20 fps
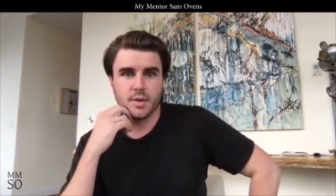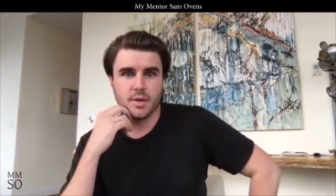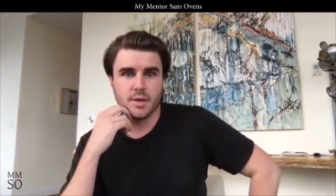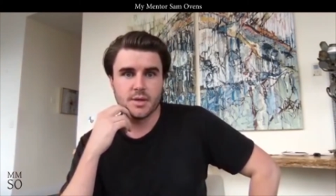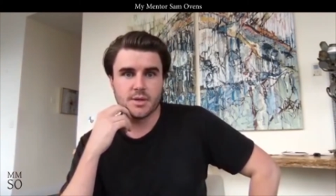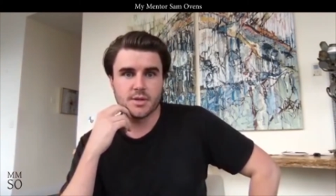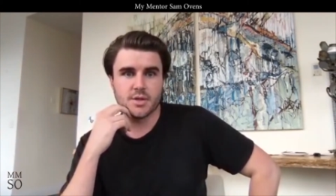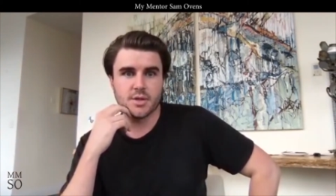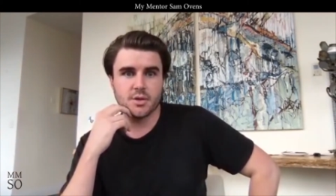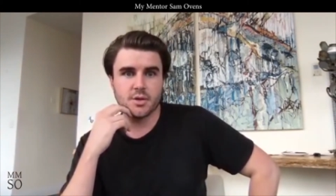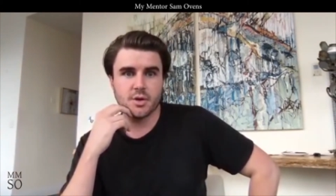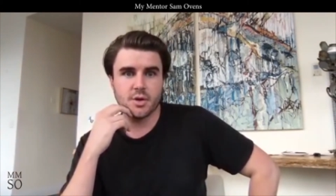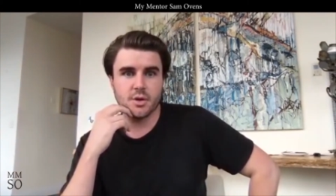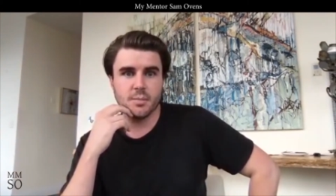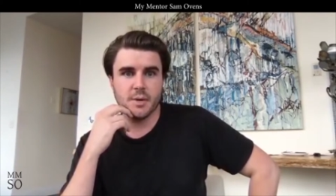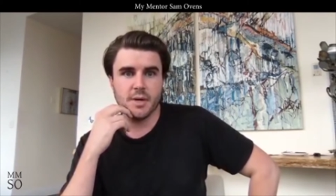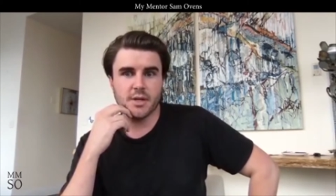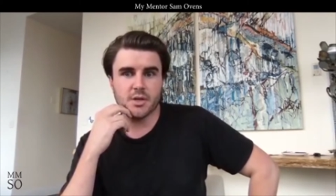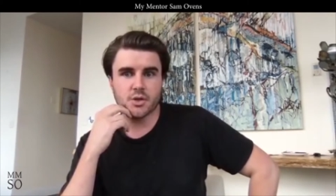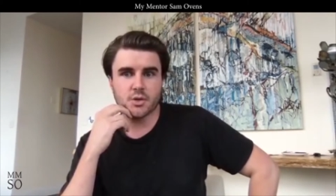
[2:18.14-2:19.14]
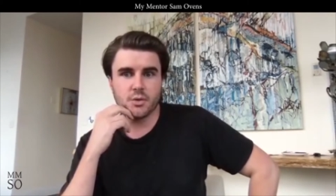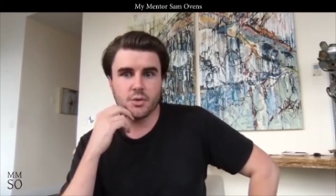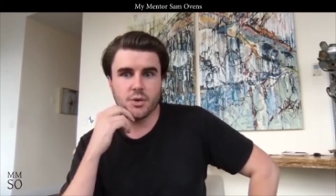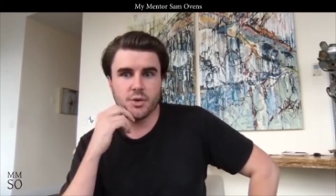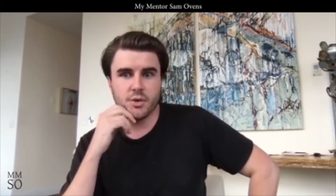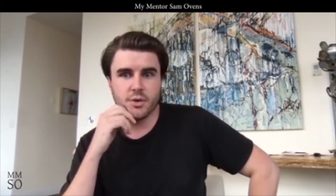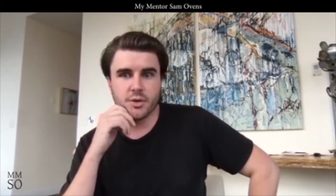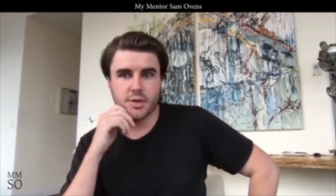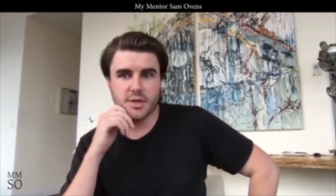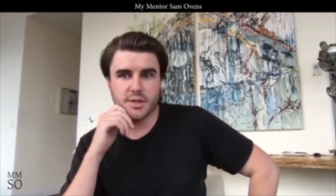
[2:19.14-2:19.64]
So you've got to make sure
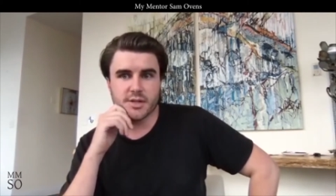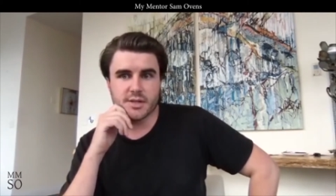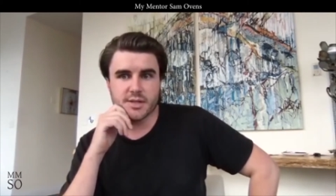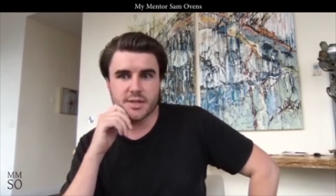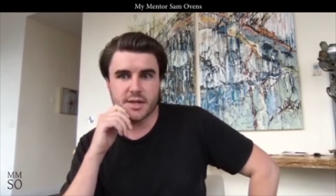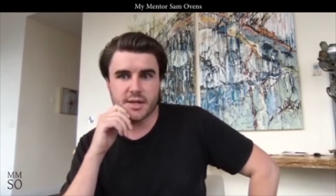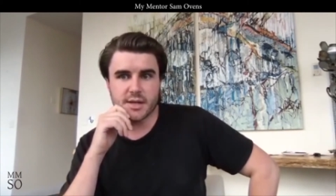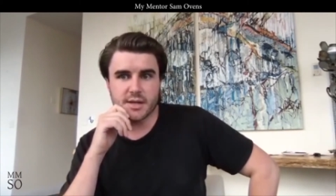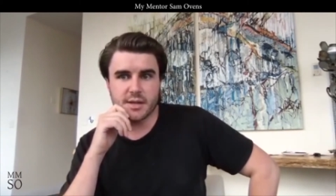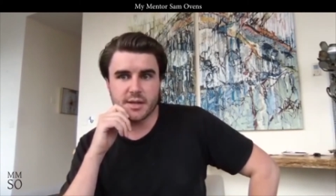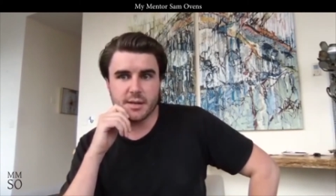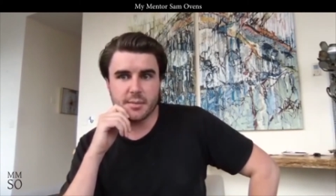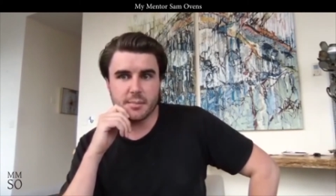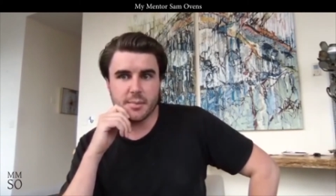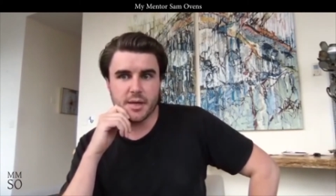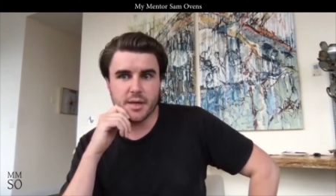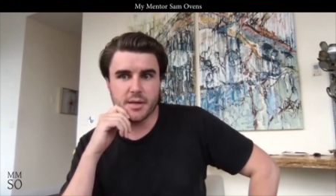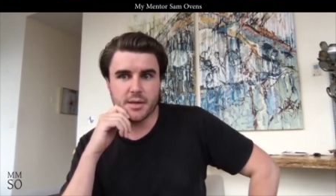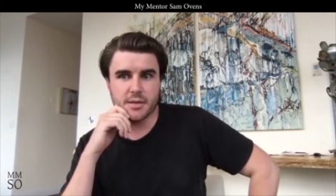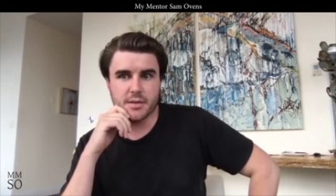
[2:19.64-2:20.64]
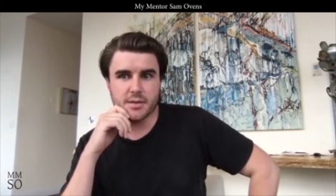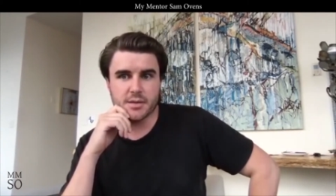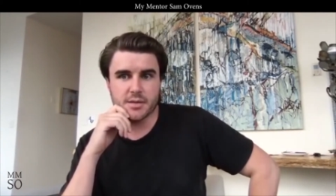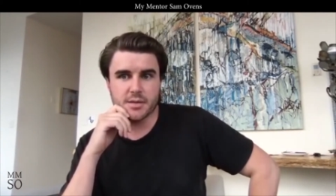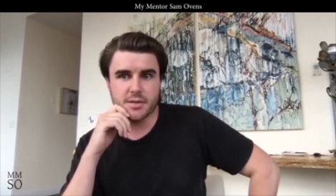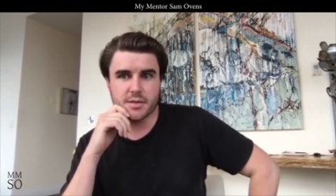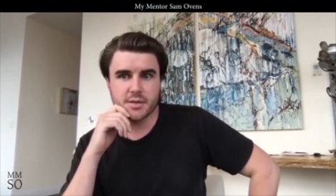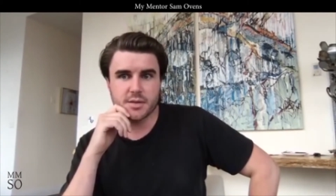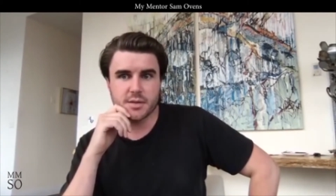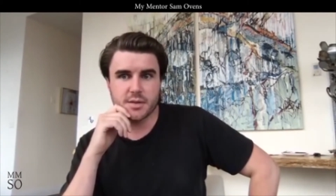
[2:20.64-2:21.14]
you don't get stuck in that
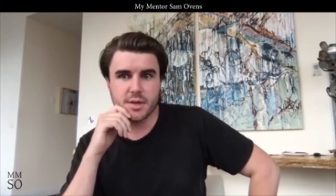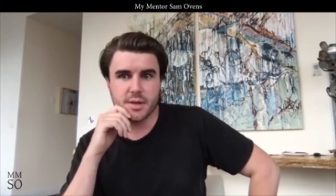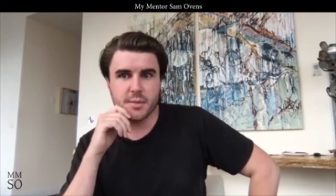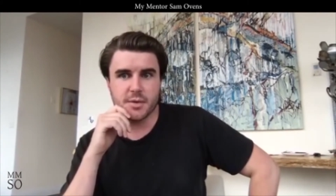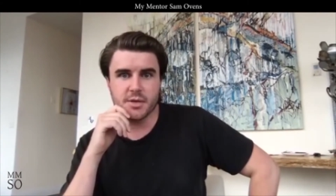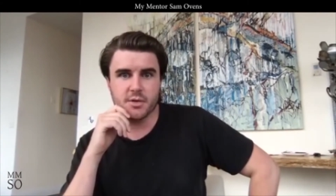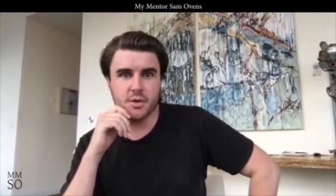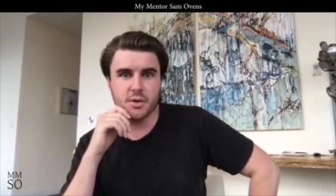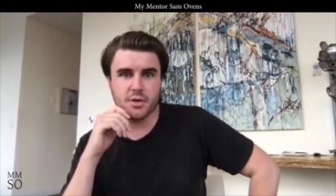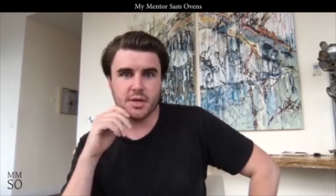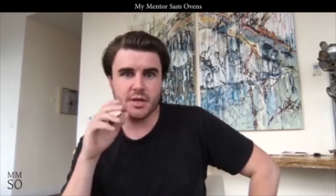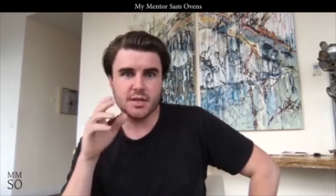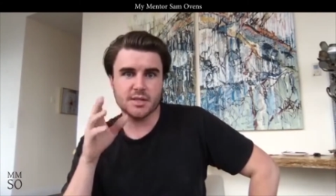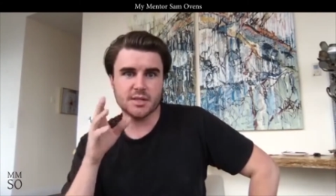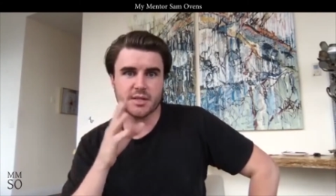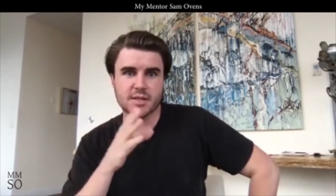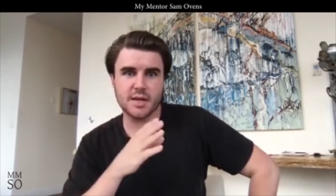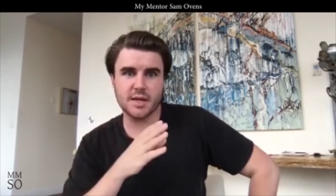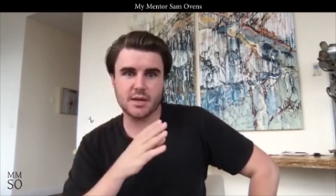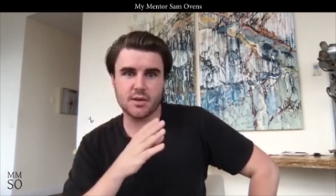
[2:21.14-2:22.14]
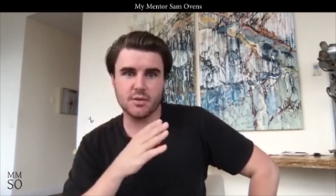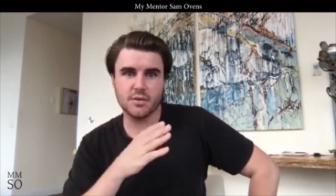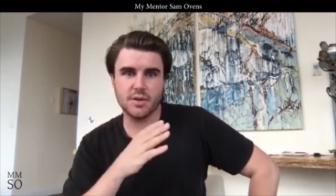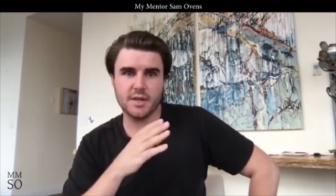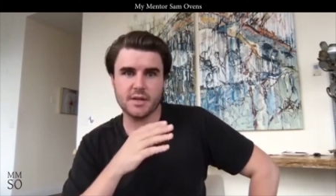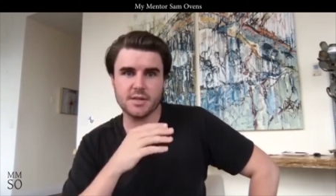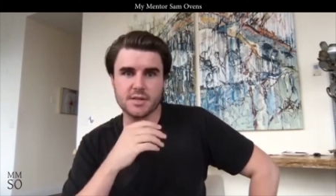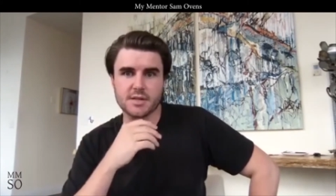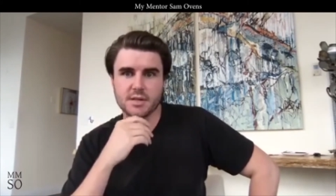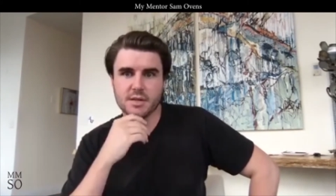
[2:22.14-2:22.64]
balance. I mean, you don't get stuck on
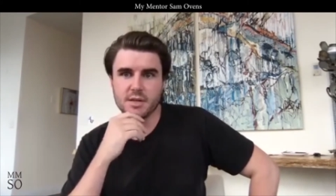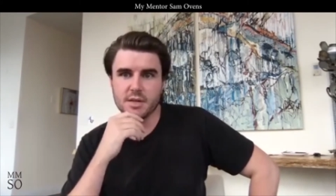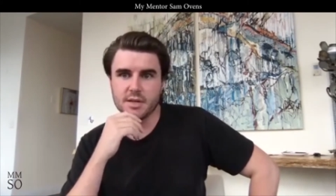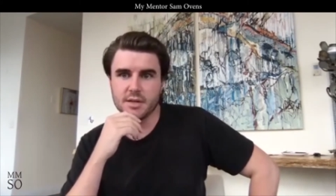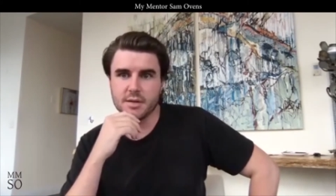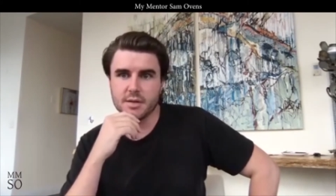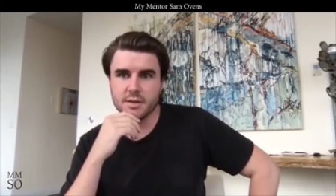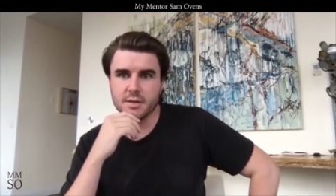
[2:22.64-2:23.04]
that side.